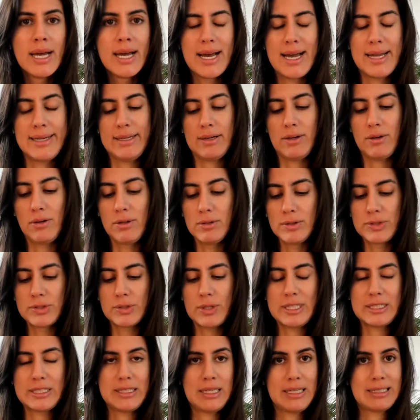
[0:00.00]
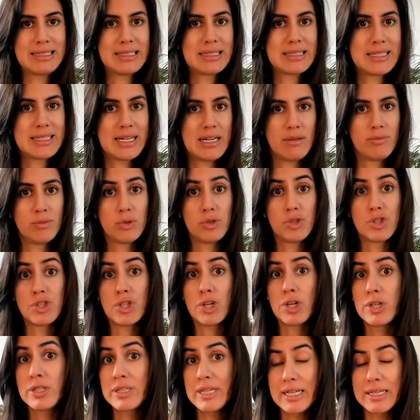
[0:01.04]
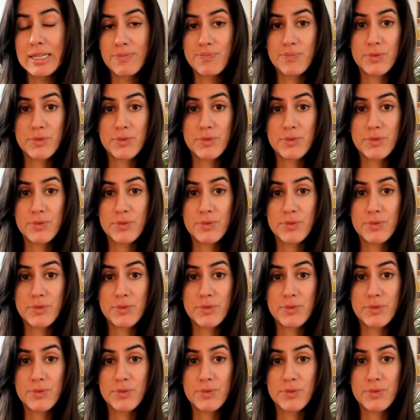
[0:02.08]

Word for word: And also I take the time to journal.